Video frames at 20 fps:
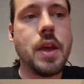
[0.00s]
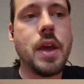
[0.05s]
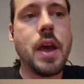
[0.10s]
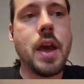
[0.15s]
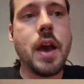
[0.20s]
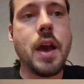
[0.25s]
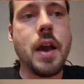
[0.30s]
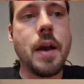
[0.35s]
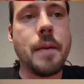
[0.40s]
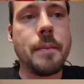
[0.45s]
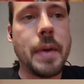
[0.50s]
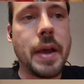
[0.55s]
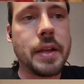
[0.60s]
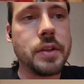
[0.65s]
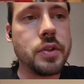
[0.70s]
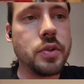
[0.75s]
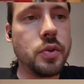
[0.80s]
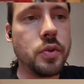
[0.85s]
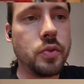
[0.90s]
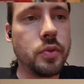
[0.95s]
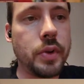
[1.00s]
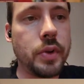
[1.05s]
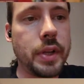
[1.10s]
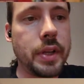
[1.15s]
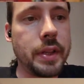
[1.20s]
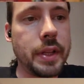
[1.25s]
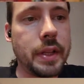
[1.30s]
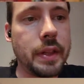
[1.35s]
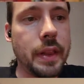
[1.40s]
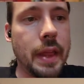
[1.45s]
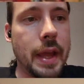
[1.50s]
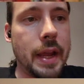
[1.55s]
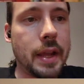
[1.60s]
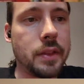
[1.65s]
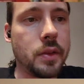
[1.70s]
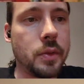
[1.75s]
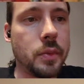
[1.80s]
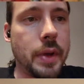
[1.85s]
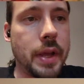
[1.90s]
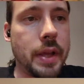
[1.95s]
I do really like
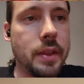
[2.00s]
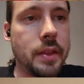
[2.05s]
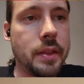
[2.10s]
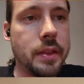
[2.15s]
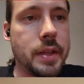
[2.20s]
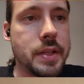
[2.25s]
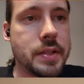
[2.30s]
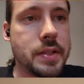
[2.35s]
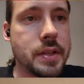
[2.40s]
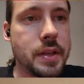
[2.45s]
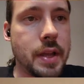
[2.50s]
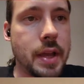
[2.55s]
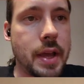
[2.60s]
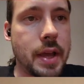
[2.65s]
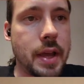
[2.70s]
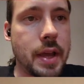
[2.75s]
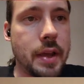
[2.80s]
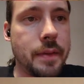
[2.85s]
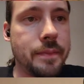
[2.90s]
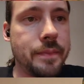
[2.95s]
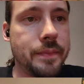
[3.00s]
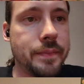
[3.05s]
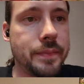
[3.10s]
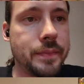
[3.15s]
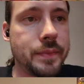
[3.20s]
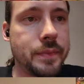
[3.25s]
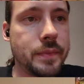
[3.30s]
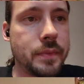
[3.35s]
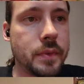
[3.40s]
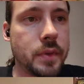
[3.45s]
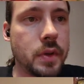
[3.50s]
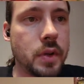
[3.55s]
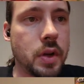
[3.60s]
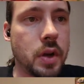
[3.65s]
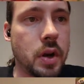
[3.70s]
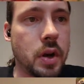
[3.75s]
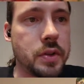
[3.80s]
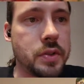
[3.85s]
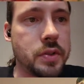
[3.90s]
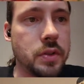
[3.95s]
the way these
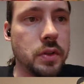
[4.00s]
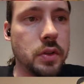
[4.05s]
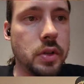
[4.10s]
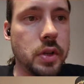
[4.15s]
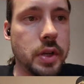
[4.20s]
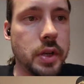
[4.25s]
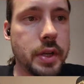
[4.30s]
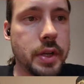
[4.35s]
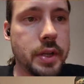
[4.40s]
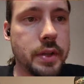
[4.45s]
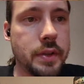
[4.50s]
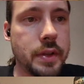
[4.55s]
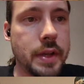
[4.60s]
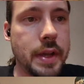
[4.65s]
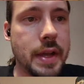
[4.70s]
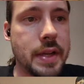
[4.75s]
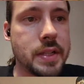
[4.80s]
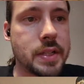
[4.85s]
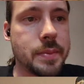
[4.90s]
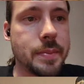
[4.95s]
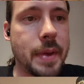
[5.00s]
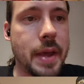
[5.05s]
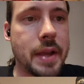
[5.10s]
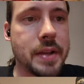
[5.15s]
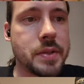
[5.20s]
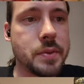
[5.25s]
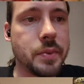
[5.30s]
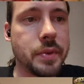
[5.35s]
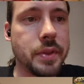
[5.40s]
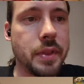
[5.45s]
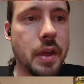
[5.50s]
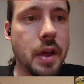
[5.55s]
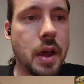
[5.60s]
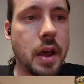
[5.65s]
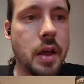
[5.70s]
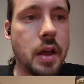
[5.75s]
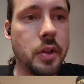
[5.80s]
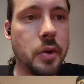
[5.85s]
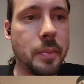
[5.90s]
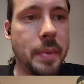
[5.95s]
cards look, the A-Specs with the
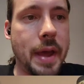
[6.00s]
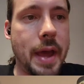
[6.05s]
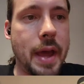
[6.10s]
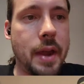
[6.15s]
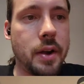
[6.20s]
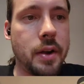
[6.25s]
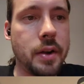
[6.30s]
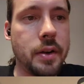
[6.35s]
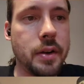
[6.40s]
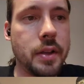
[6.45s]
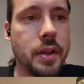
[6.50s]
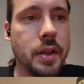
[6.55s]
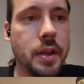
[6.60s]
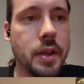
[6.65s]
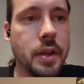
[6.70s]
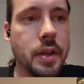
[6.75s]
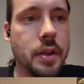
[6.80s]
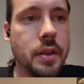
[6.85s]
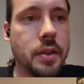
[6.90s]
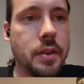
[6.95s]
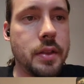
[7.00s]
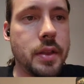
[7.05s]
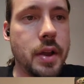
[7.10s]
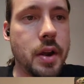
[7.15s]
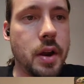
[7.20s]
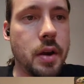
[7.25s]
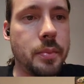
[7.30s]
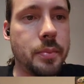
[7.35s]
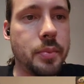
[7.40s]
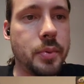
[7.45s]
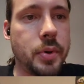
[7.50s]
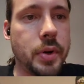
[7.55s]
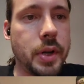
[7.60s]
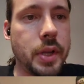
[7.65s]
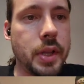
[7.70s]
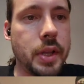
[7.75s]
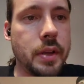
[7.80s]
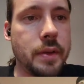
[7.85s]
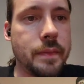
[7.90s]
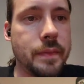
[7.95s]
hollow pattern. They are
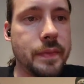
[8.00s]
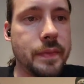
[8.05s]
pretty